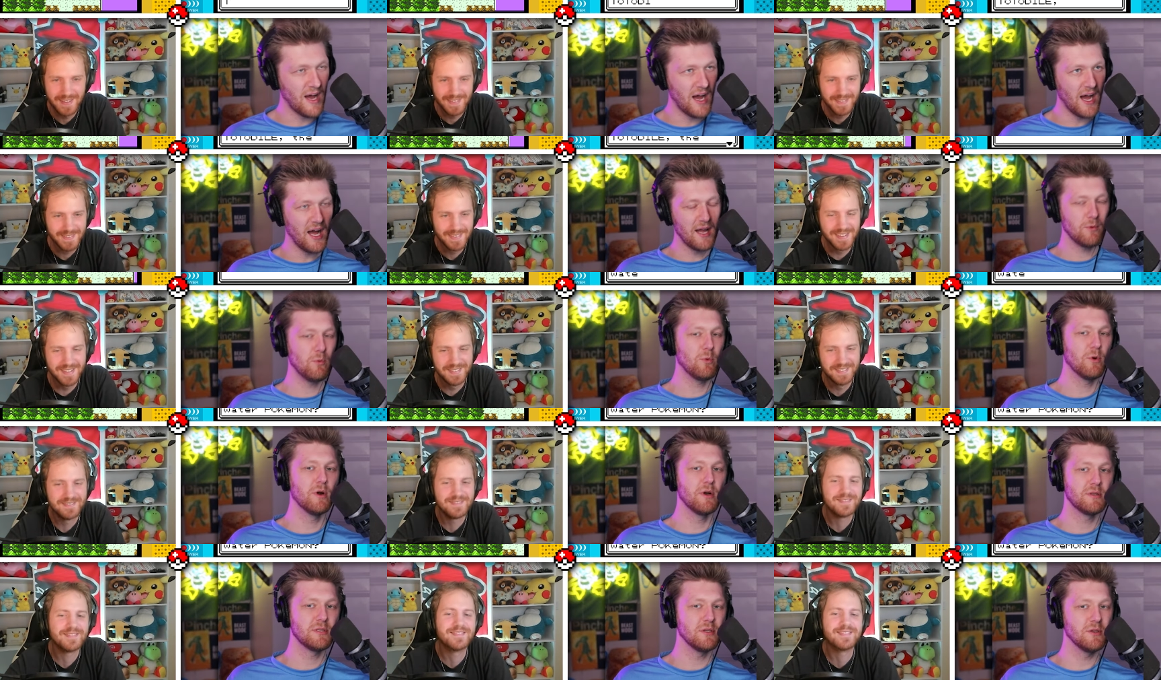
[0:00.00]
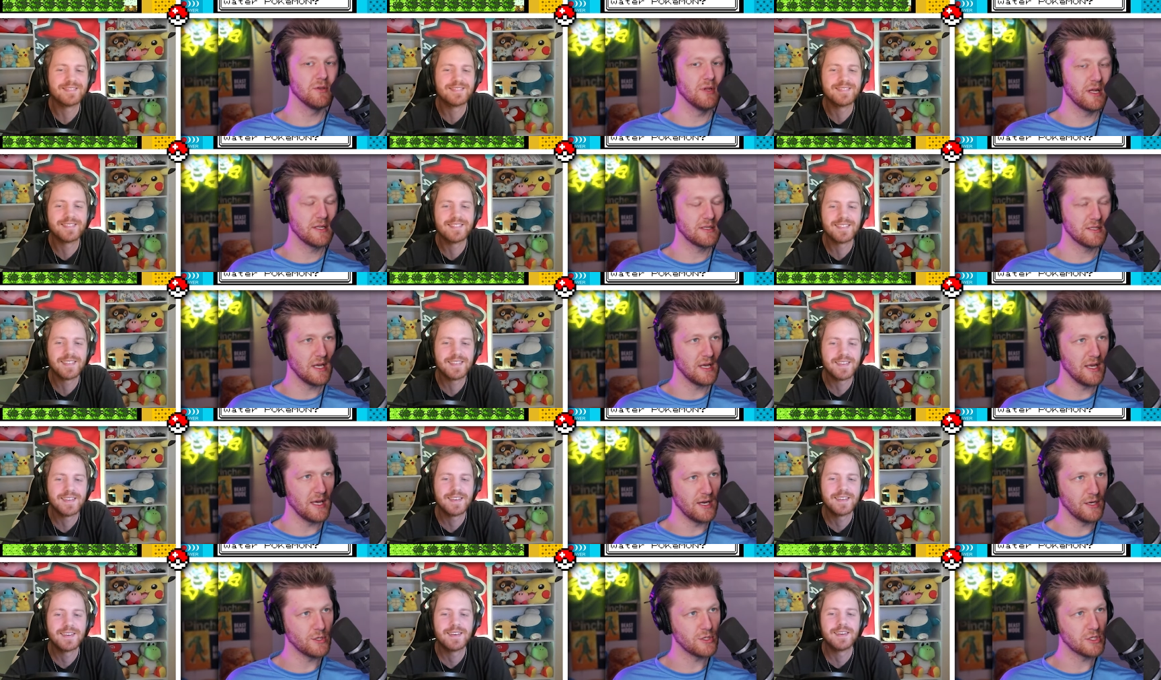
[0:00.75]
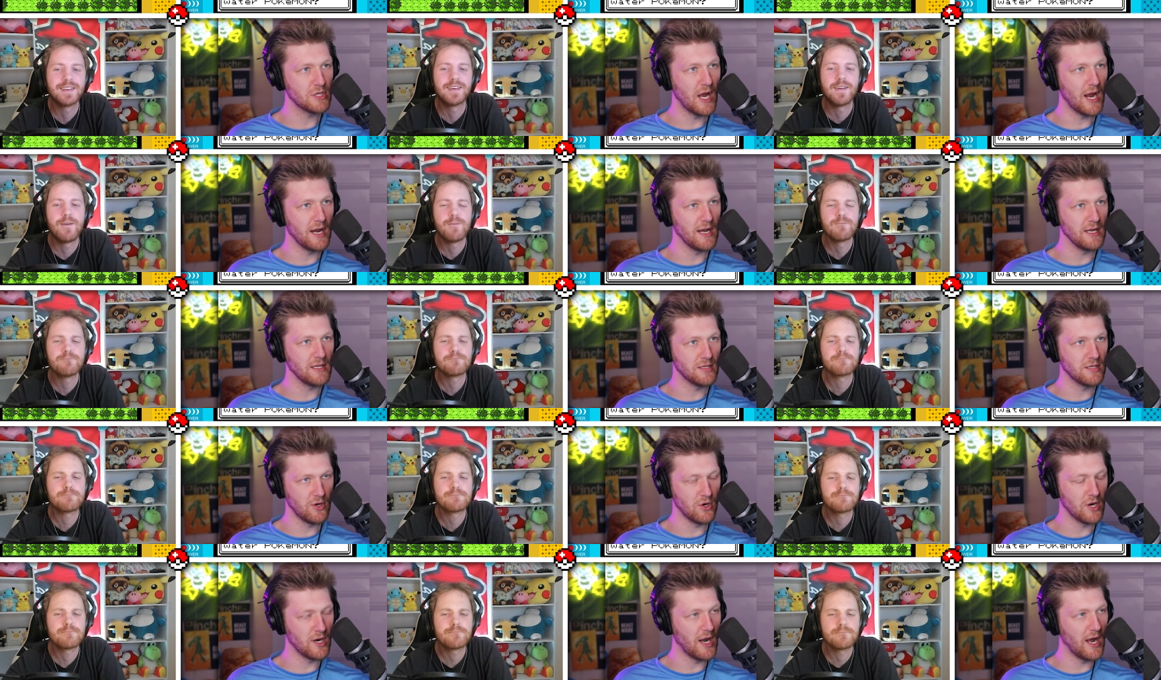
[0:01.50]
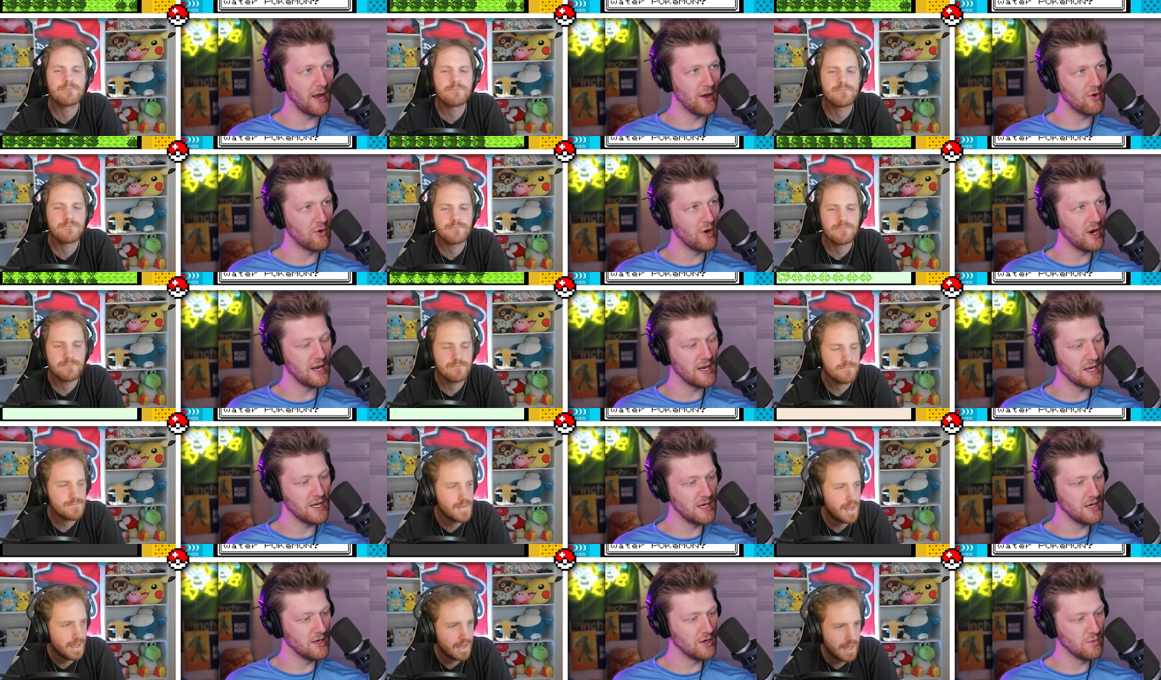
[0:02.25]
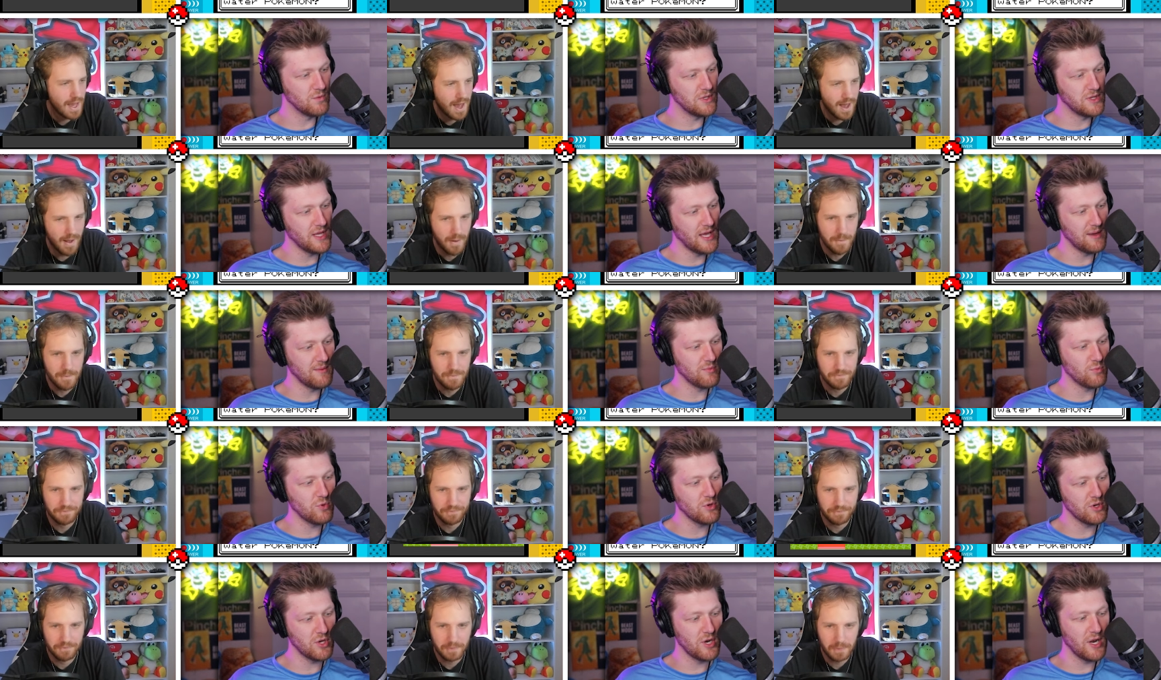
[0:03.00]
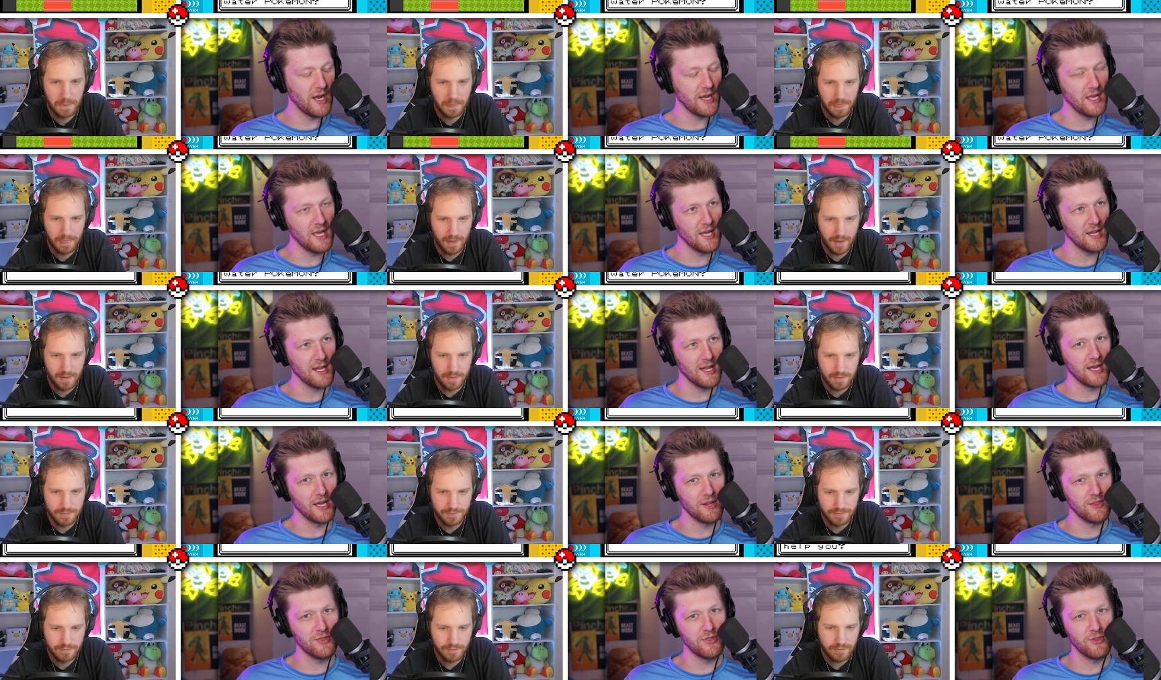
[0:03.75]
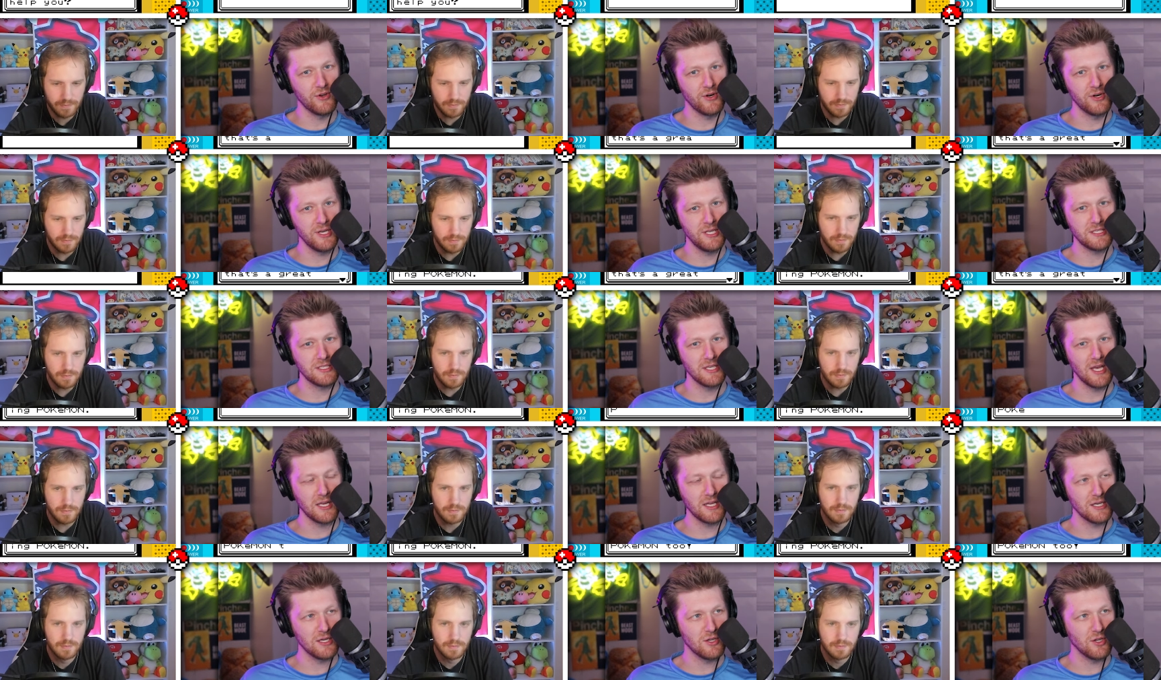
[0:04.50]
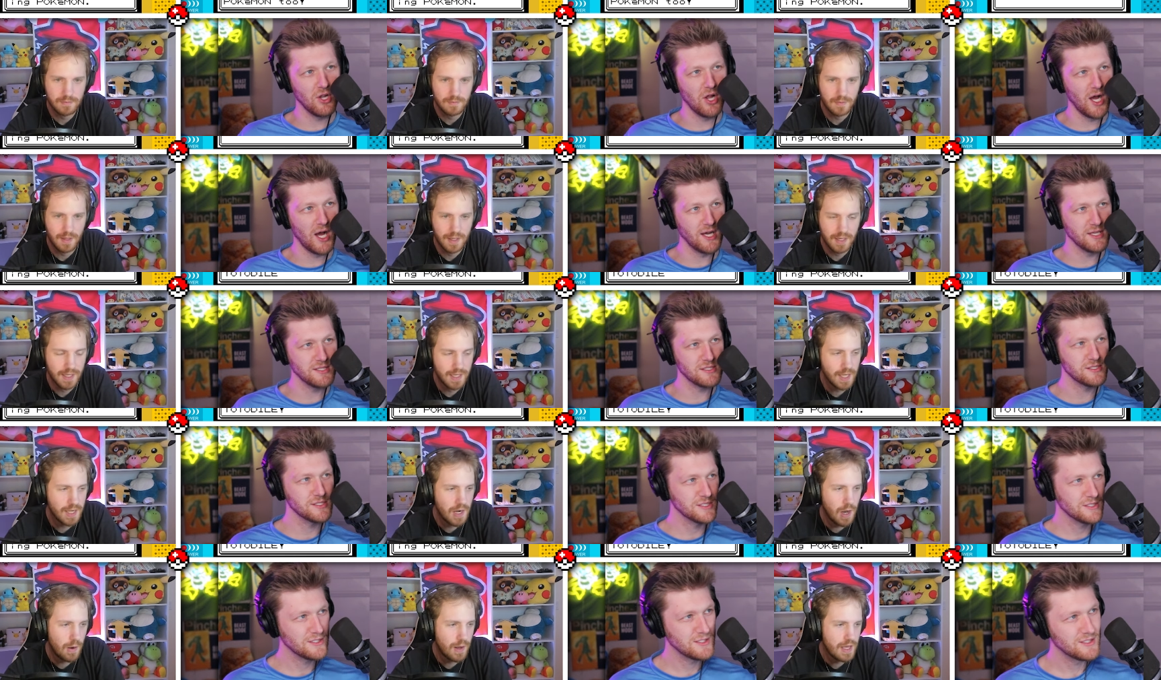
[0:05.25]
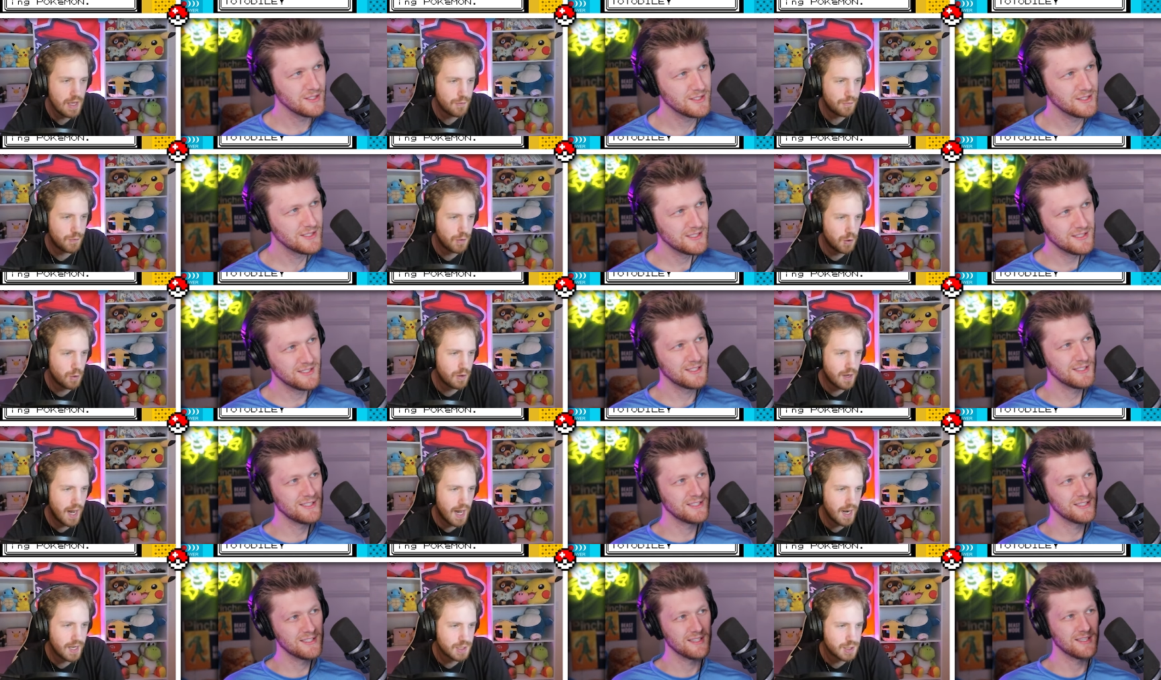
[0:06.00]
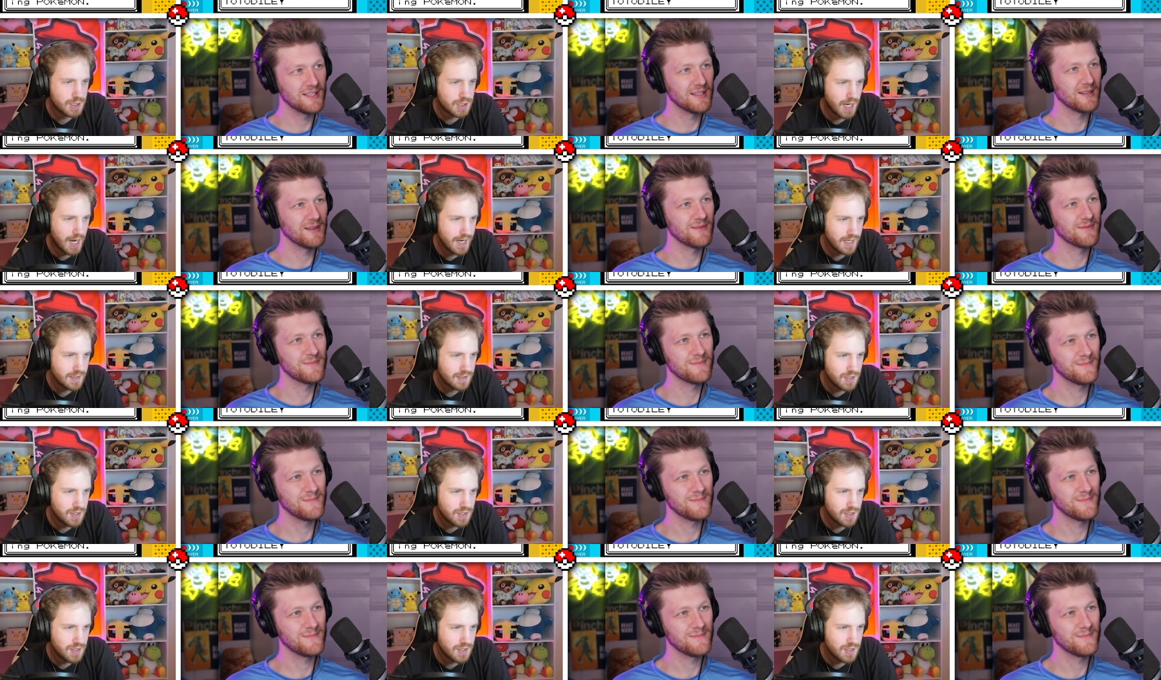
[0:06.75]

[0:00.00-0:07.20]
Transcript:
Speaker 1: I were to let's say get a shiny Totodile right here, yeah. would that could I get like a thirty second clause? You
Speaker 2: know, if you got a shiny